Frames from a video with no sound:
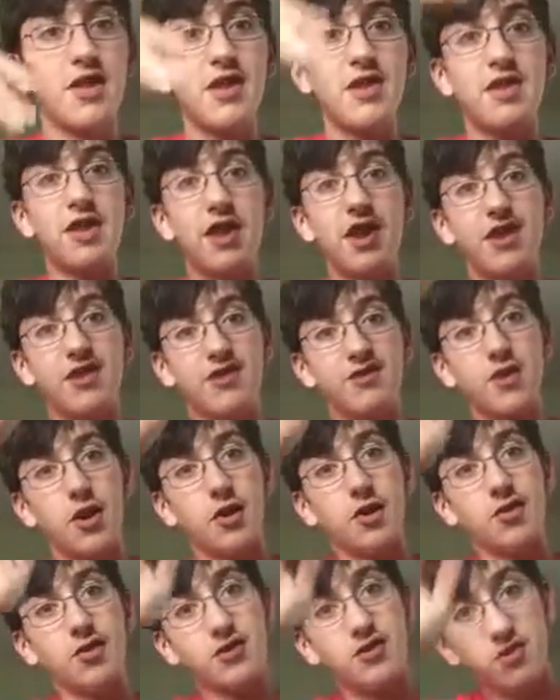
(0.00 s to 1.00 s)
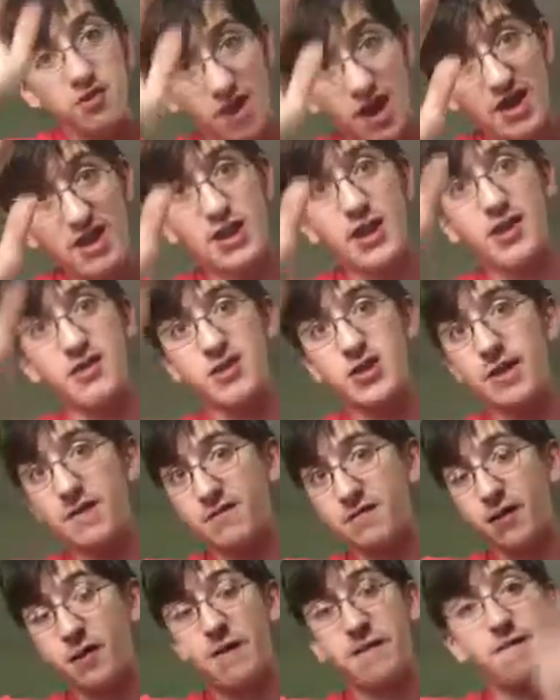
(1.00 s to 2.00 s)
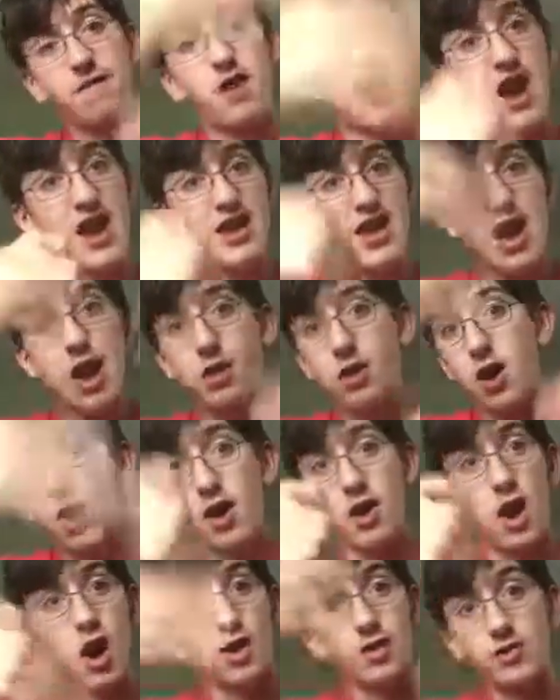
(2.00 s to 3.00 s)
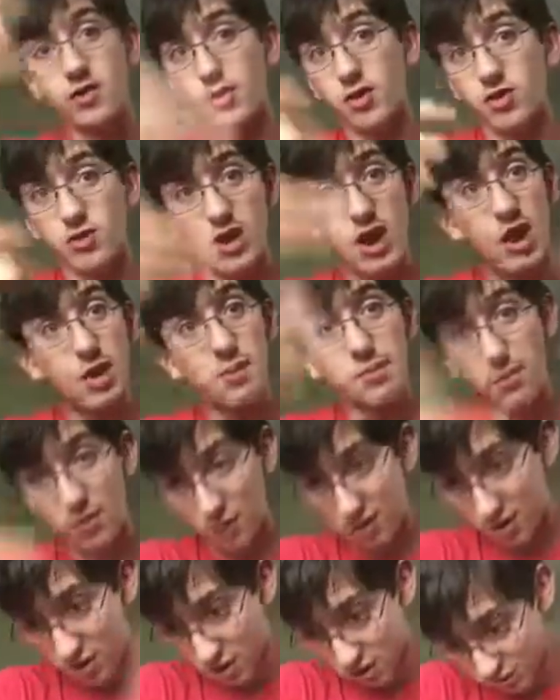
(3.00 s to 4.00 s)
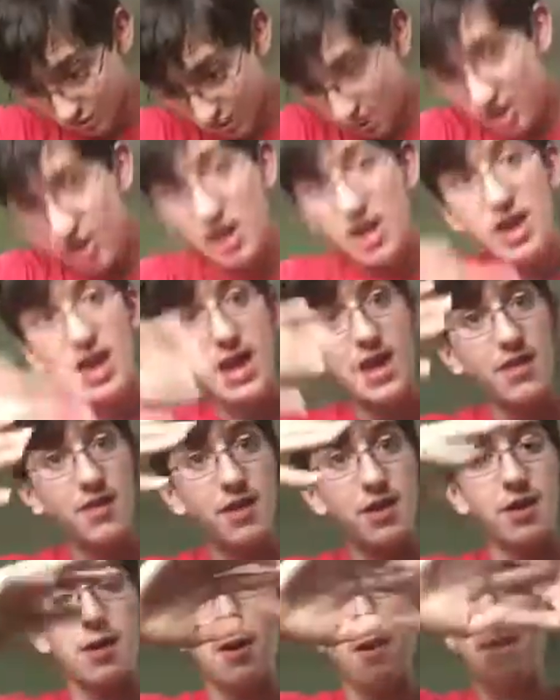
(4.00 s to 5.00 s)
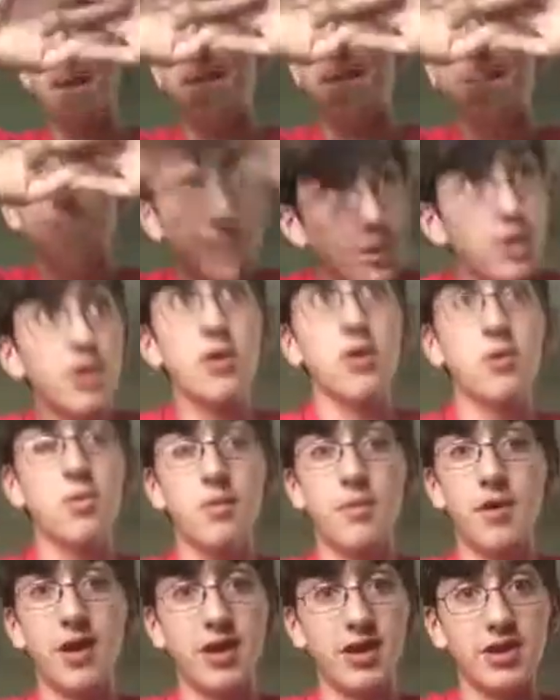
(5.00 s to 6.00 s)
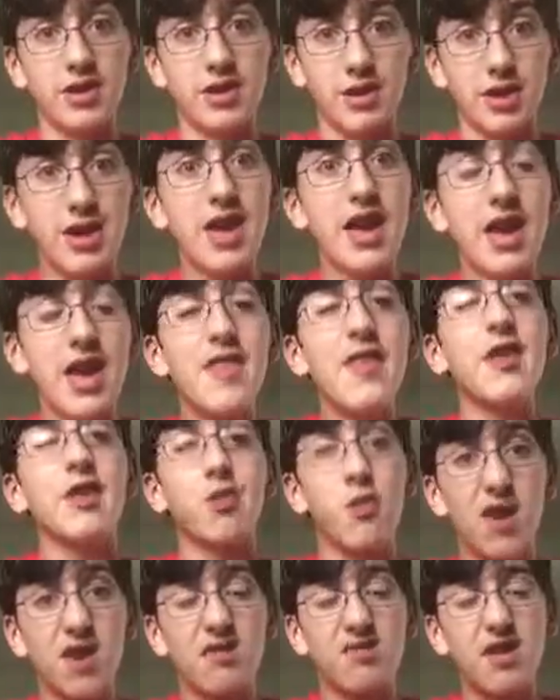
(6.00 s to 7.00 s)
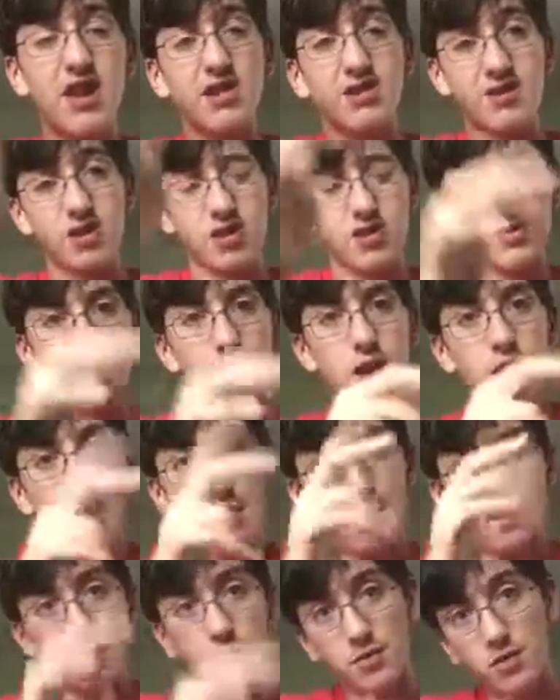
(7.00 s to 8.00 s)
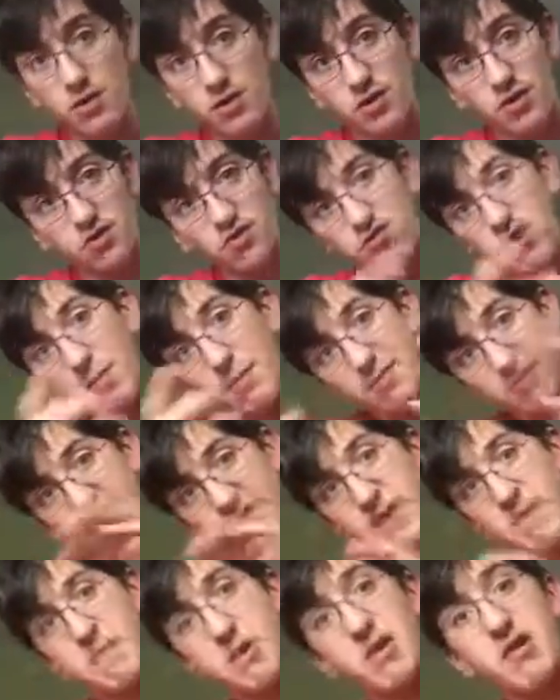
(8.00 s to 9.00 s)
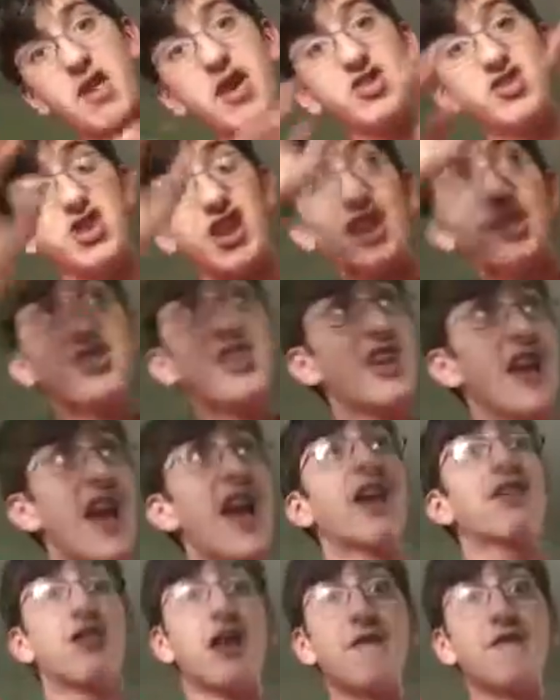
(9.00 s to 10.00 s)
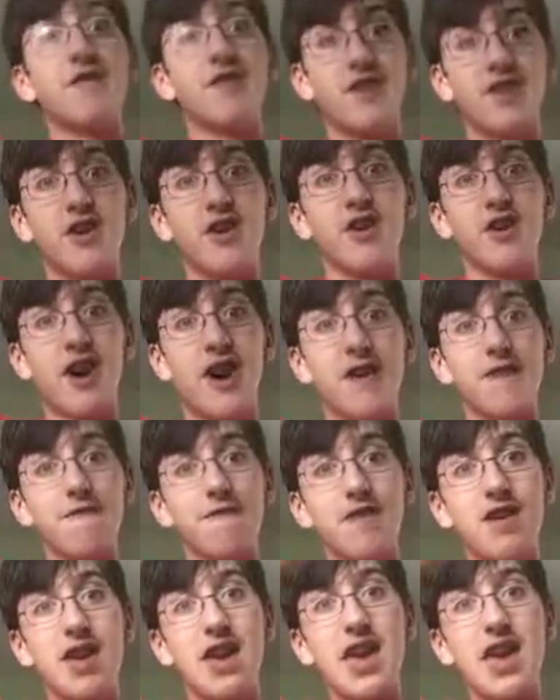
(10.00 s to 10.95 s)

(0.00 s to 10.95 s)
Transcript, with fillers: Then it starts sliding, and stuff starts flying out on, onto the ground below, and then boom, like, and then Gwen Stacy um, trembles out the building, and she and she hangs on for dear life,